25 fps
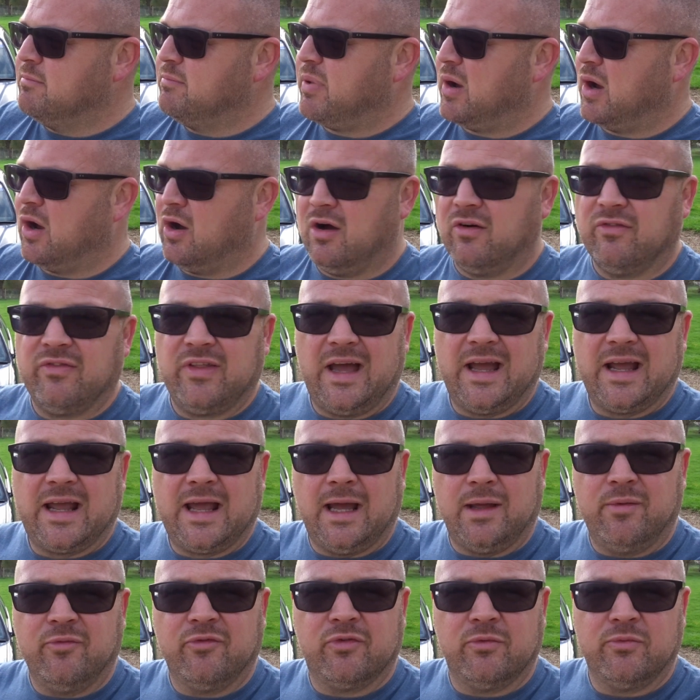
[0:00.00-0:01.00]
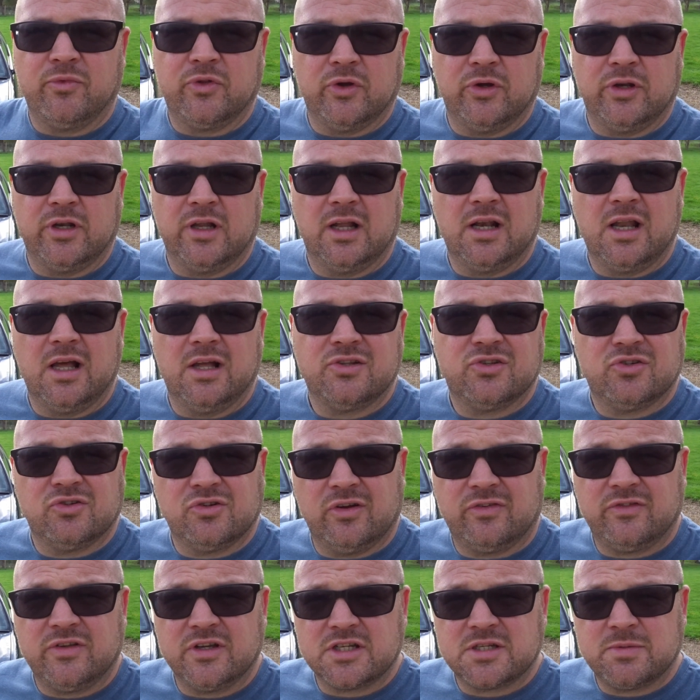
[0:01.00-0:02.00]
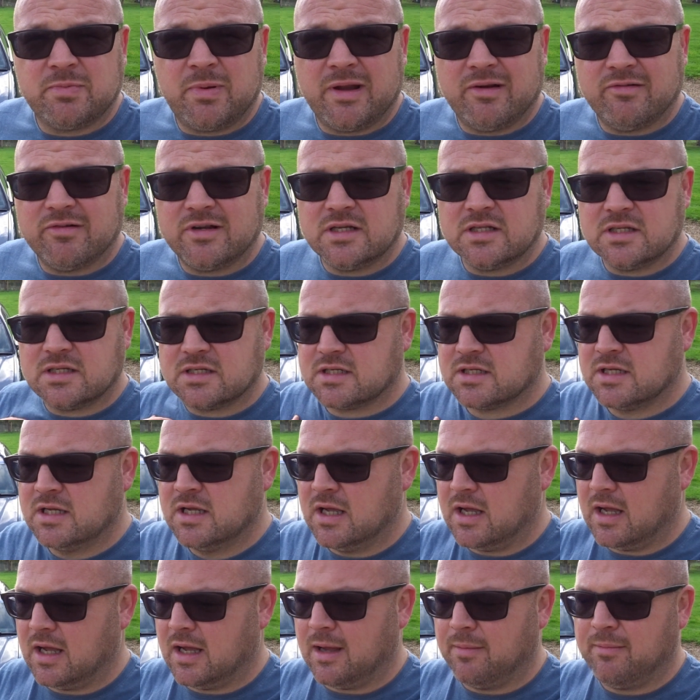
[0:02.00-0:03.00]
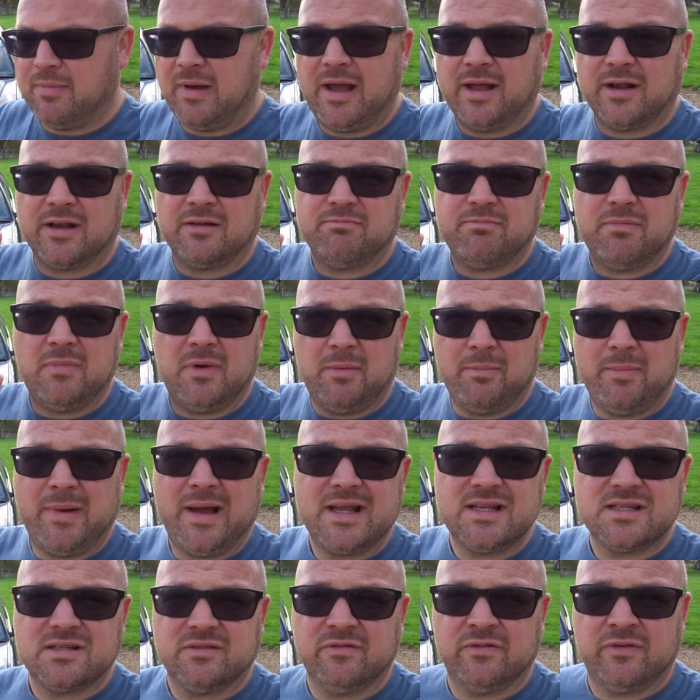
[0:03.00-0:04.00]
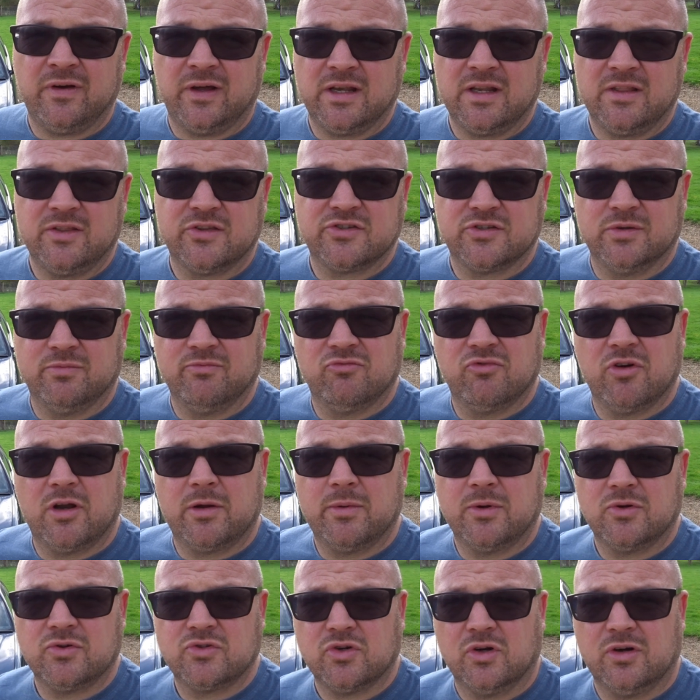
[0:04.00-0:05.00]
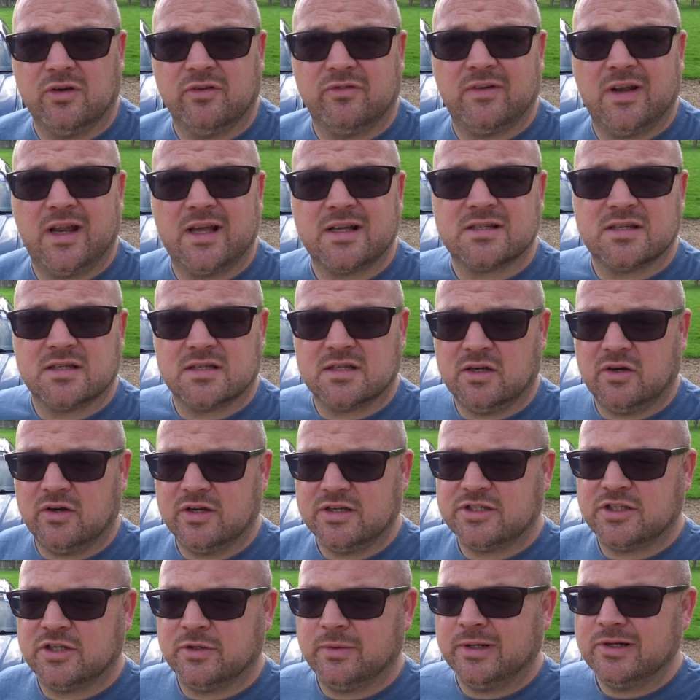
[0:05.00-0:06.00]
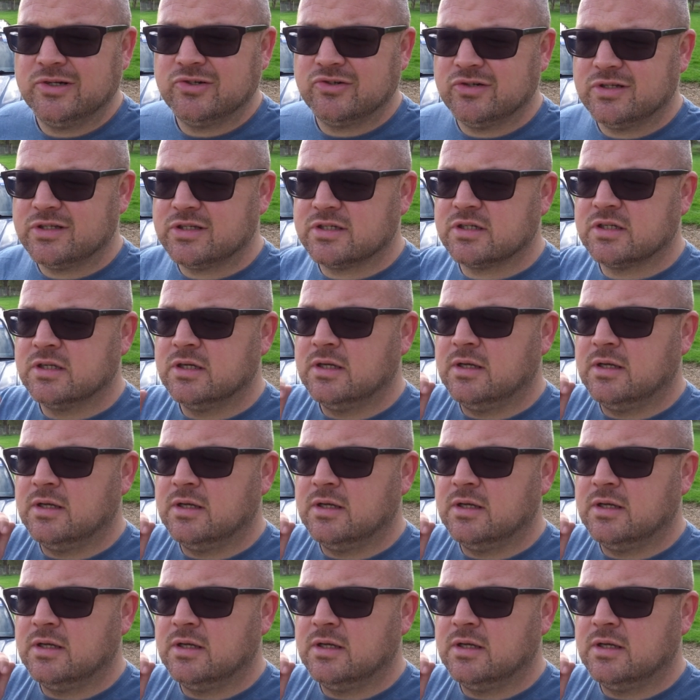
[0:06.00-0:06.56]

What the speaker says: Part of that came from doing a Learn to Drift experience. Had amazing fun in some rear-wheel drive Lexus IS200s.